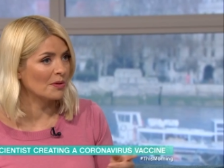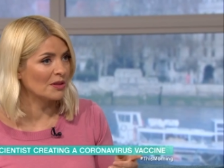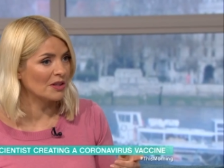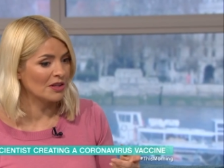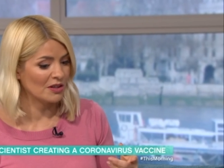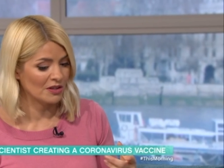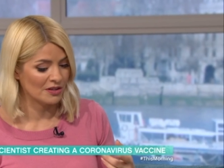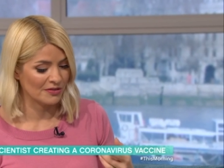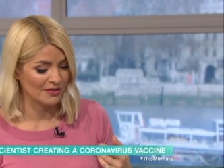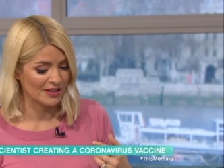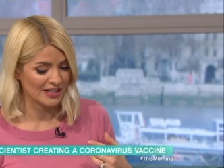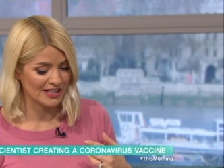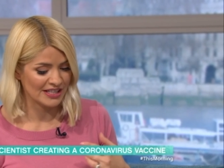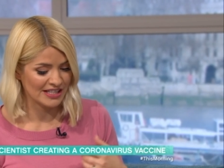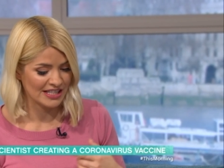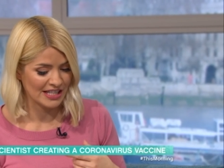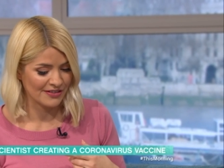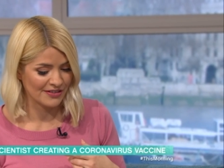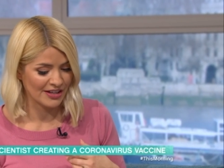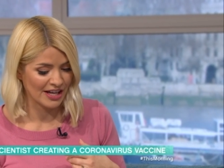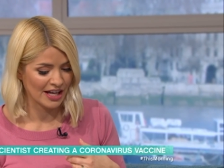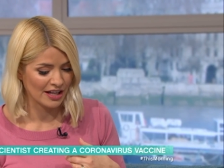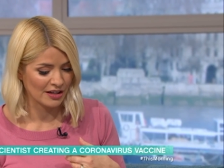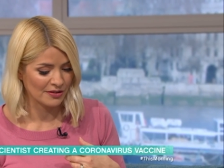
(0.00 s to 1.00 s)
the University of
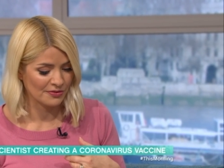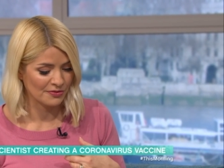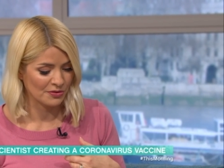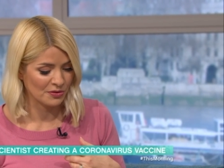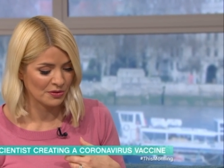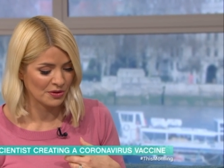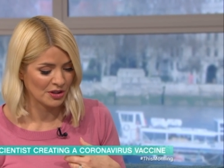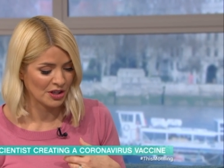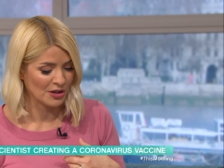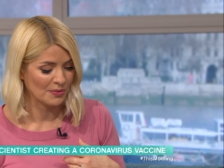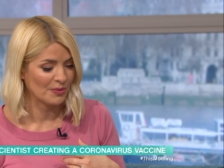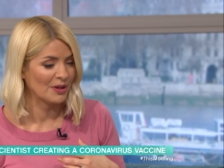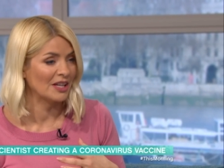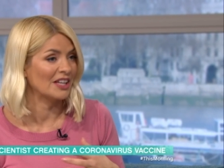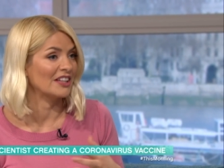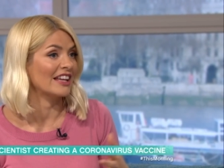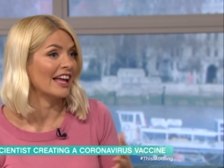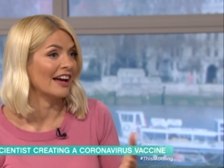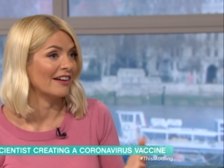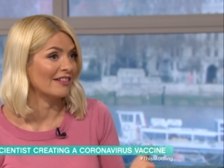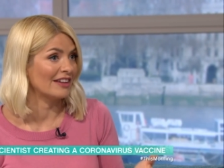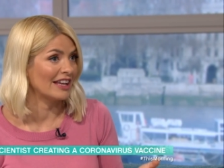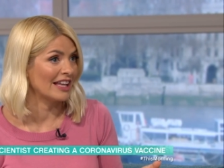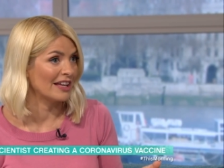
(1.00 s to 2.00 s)
California, where you
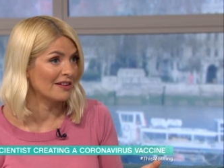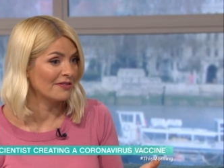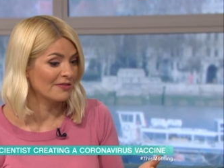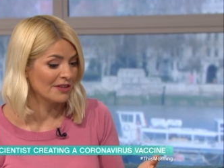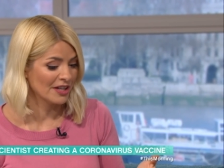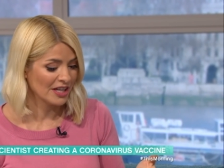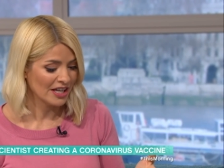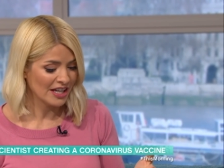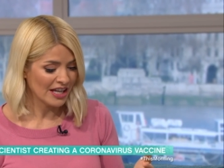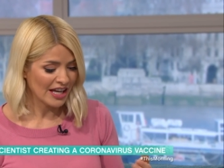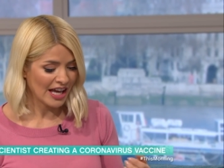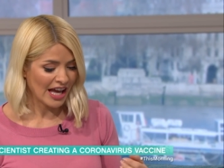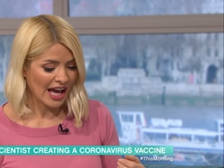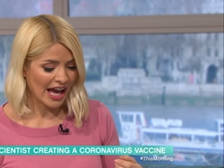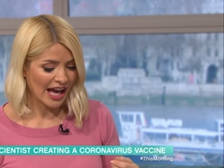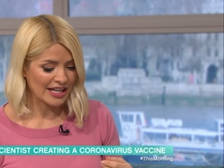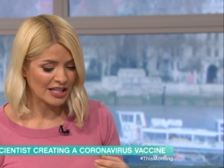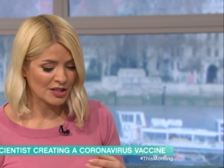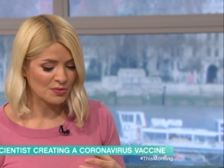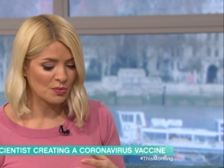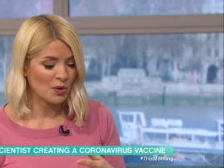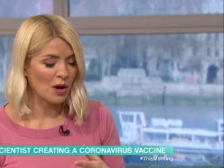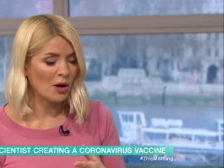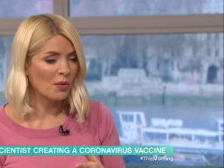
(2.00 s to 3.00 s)
now live. And
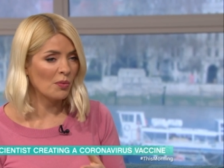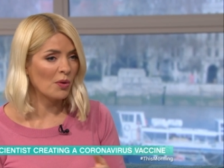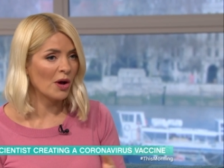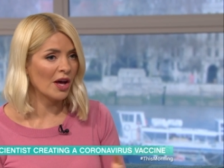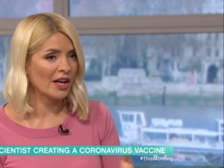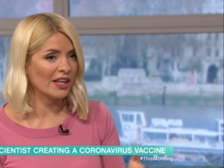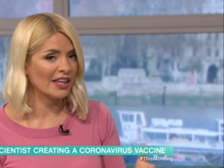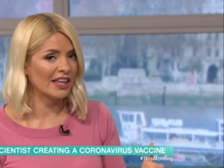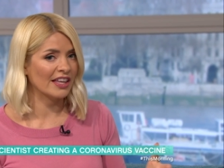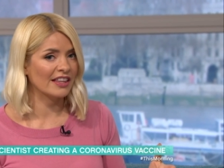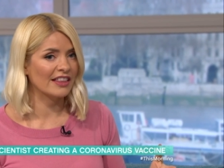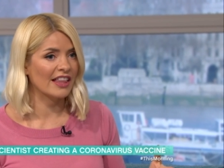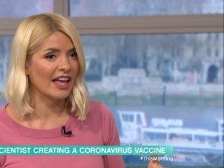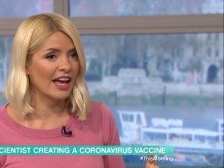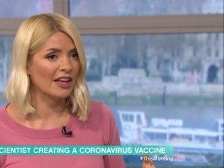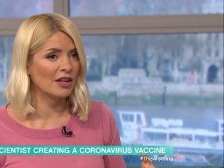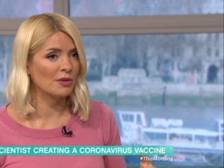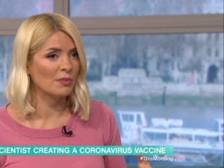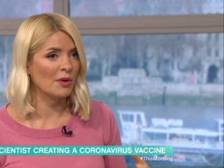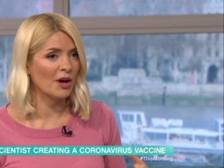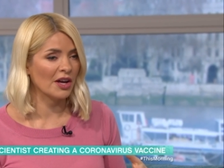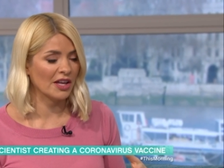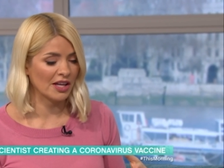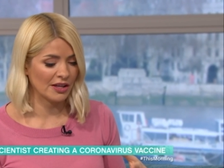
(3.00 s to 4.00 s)
it's while working there, you're
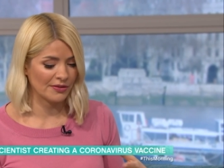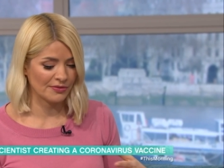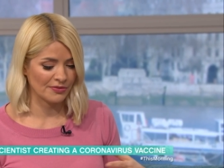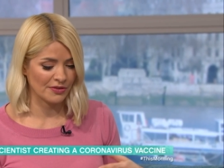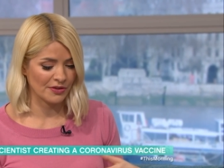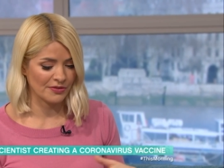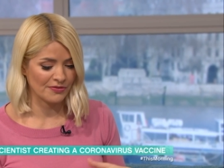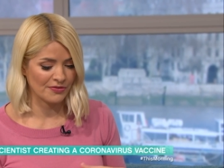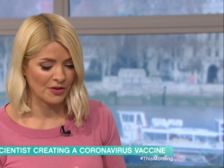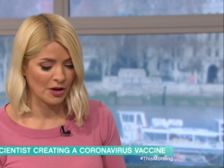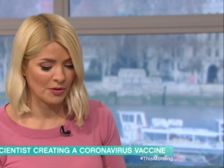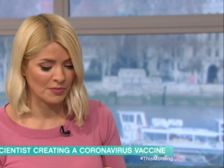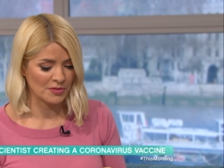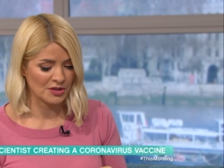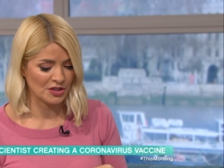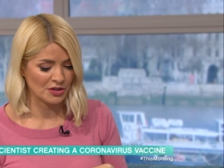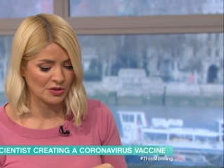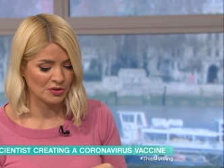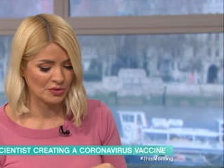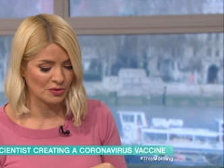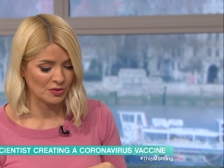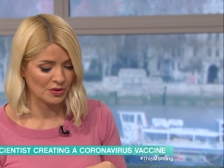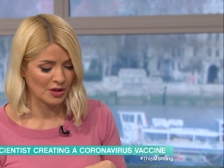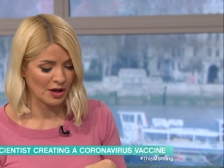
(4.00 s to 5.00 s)
working for a
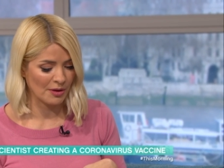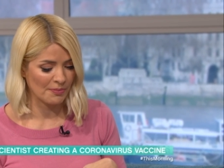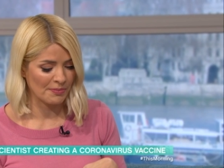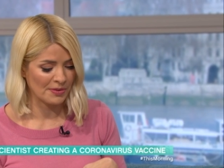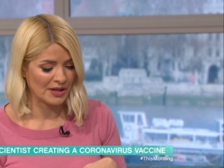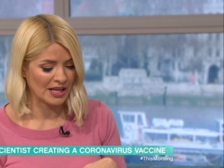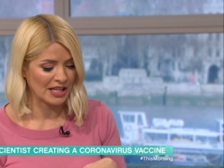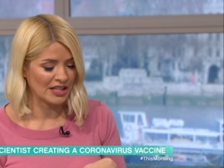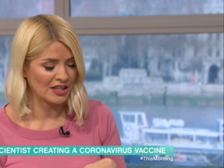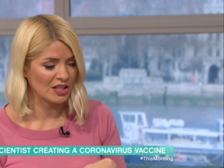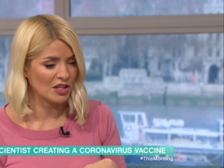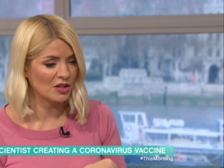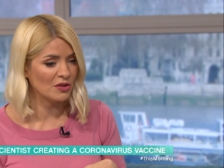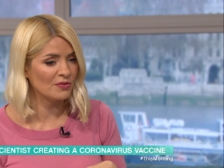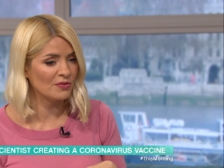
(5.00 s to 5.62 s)
pharmaceutical company that you